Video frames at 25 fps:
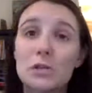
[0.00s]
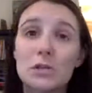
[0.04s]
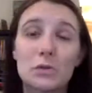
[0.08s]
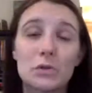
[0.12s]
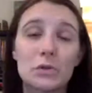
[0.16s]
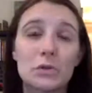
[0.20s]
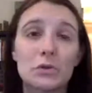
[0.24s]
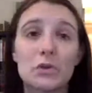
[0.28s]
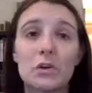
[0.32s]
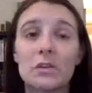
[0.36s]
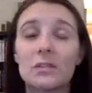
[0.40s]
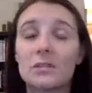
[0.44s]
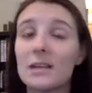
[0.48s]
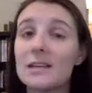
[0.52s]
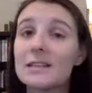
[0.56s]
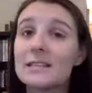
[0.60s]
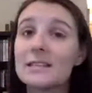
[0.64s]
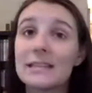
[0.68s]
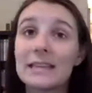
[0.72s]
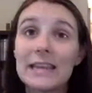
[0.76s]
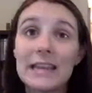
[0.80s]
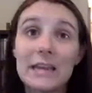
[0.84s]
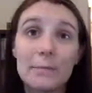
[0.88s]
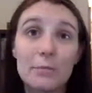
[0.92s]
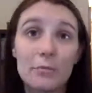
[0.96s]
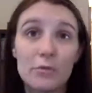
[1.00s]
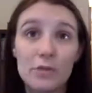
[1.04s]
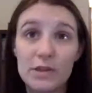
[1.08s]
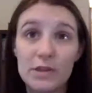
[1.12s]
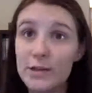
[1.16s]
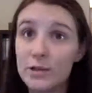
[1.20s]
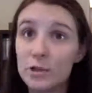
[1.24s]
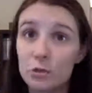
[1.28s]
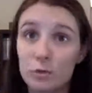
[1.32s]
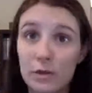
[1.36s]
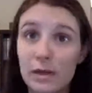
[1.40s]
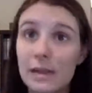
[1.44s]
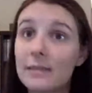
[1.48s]
so your dog doesn't keep
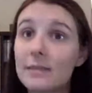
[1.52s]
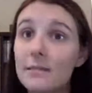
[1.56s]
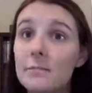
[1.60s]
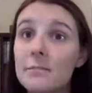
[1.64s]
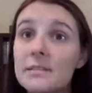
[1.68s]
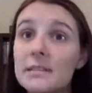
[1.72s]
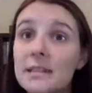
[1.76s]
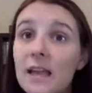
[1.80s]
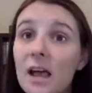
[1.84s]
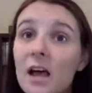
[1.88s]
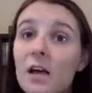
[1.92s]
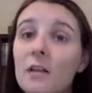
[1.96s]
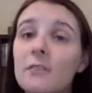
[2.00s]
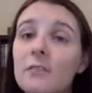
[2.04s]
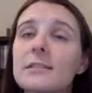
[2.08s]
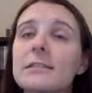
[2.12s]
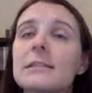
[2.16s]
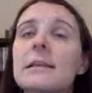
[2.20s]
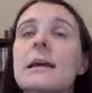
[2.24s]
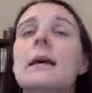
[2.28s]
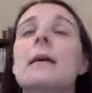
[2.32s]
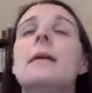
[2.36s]
re-injuring themselves.